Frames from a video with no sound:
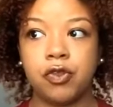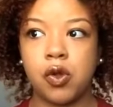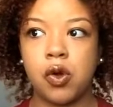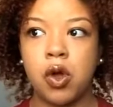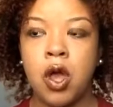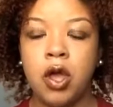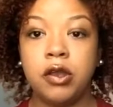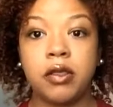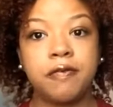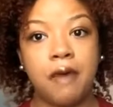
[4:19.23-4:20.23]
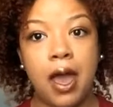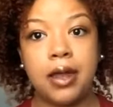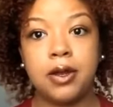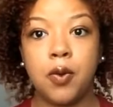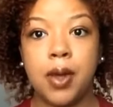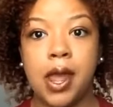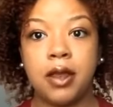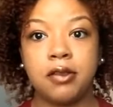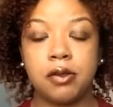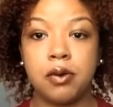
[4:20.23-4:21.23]
So just find a
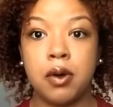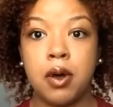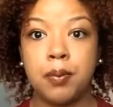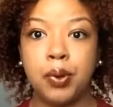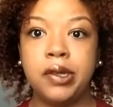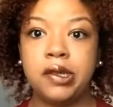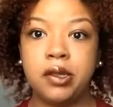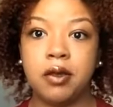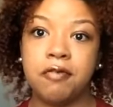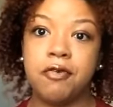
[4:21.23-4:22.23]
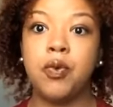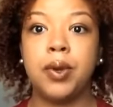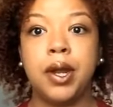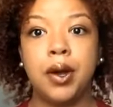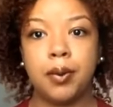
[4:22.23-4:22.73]
way to put the food